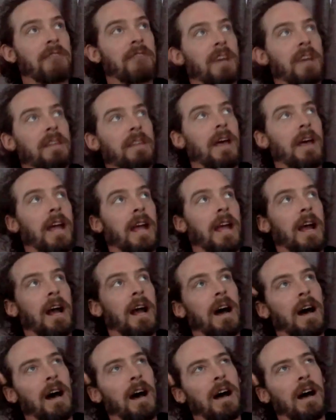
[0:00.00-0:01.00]
done like
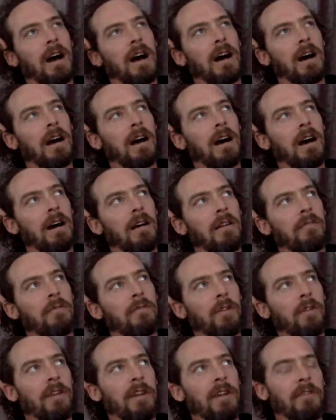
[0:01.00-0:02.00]
4
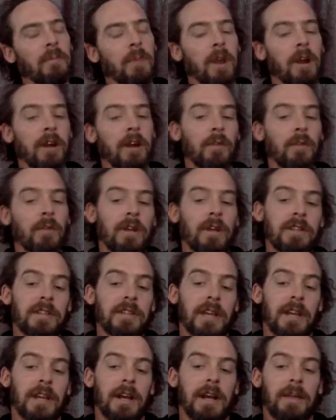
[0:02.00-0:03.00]
or 5 American ones,
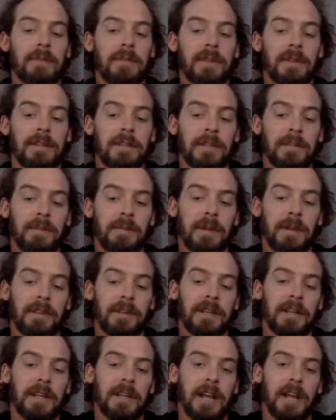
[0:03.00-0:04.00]
and I'm the DP on
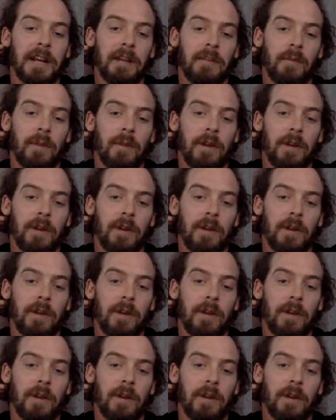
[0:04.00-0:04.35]
the Canadian